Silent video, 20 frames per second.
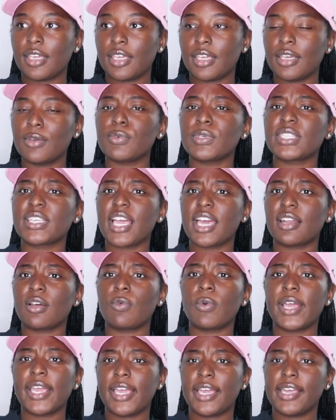it was kind of
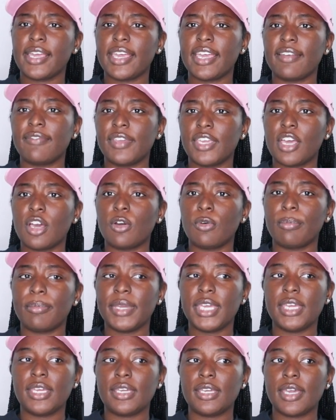weighing heavy on
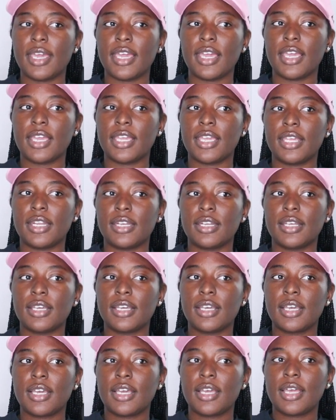me. And
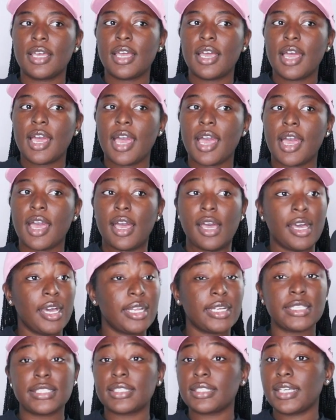
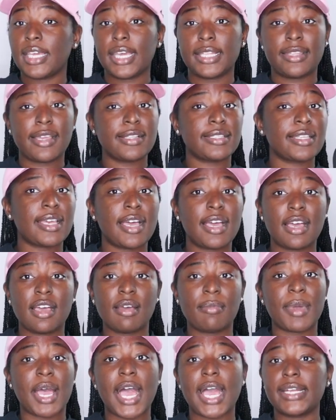honestly, at that
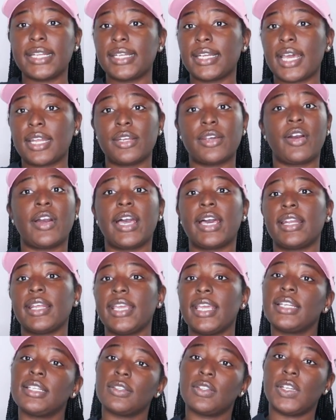time, I did not know how to
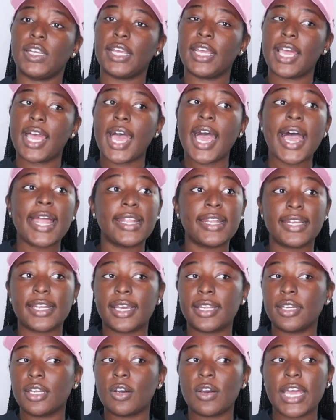handle that. I did
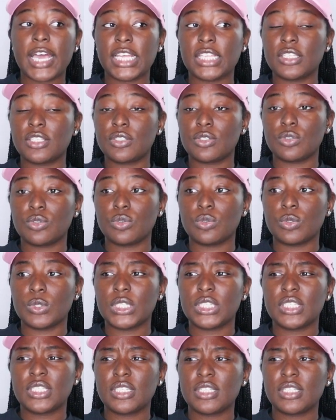not know how to